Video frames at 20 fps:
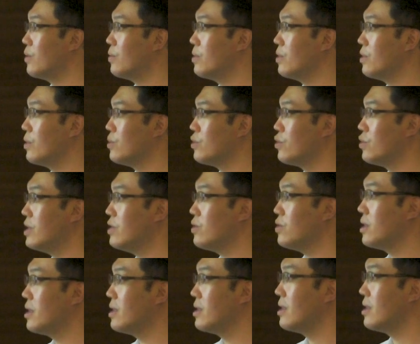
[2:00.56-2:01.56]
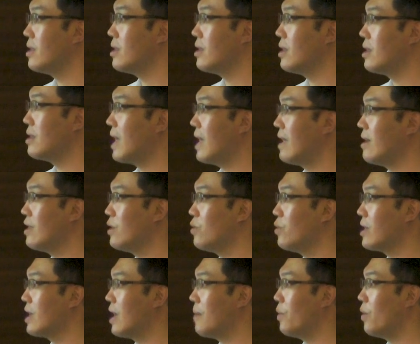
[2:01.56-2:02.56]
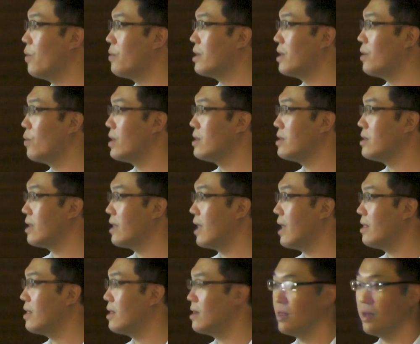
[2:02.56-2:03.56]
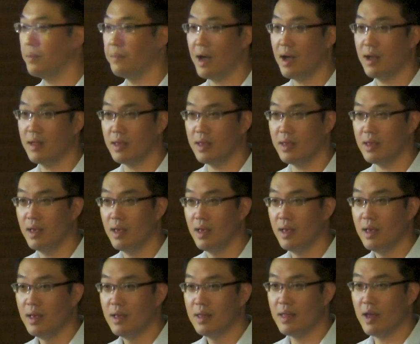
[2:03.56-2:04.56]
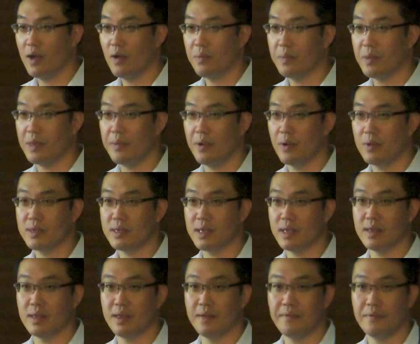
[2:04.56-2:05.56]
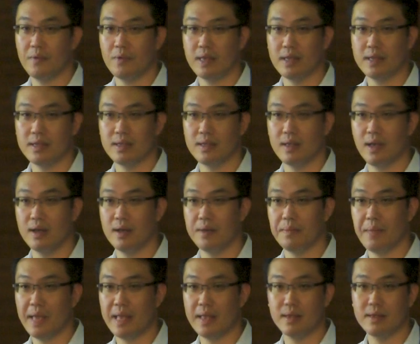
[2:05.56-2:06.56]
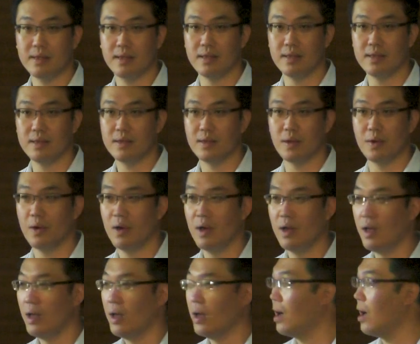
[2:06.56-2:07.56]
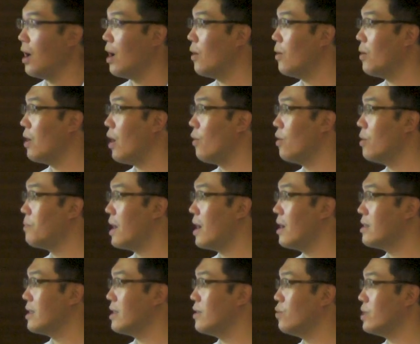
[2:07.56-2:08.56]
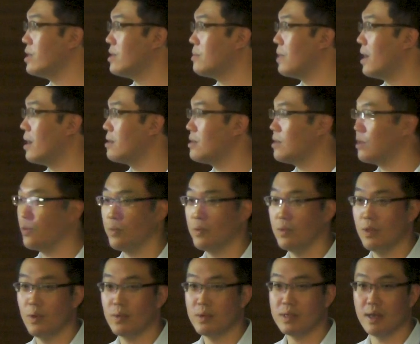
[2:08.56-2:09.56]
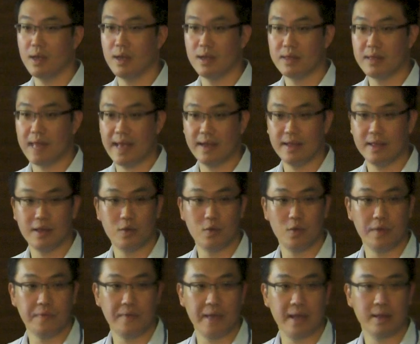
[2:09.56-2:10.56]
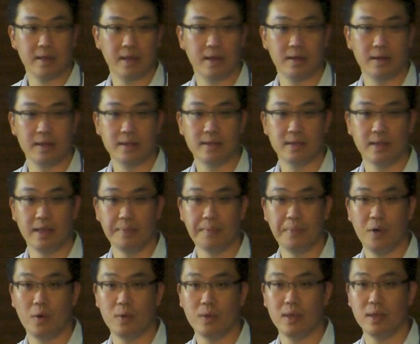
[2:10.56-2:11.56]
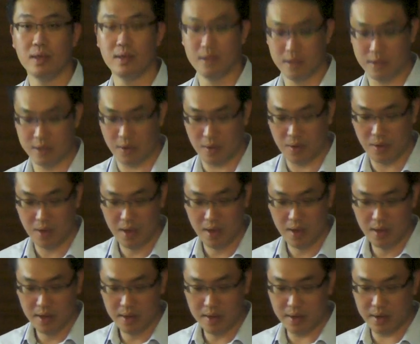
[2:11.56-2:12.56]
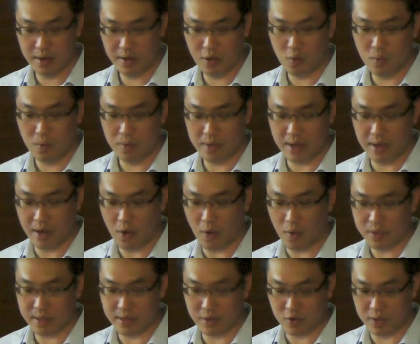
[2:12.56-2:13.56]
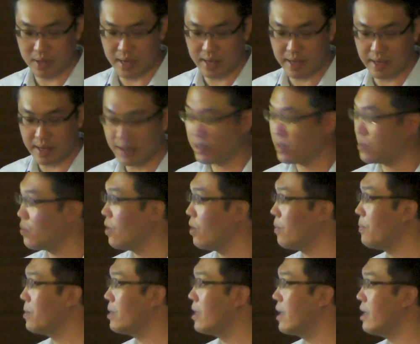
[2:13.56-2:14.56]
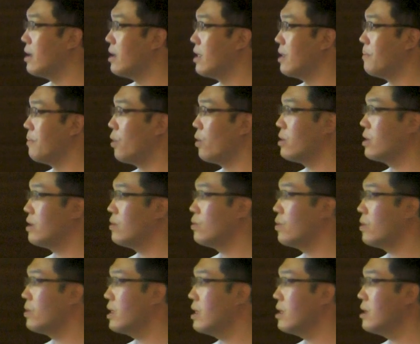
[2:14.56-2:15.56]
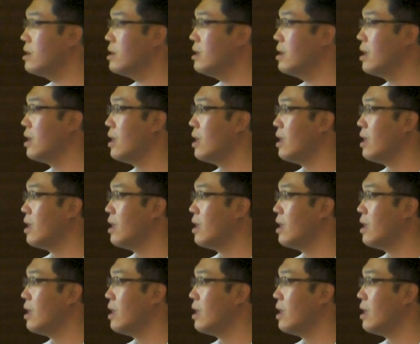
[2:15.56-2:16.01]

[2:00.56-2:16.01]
nutrition, the dietary component, once it enters the body, now people think the food is medicine. So how our body responds to those dietary factors is important. So the host genetics will play an important role here.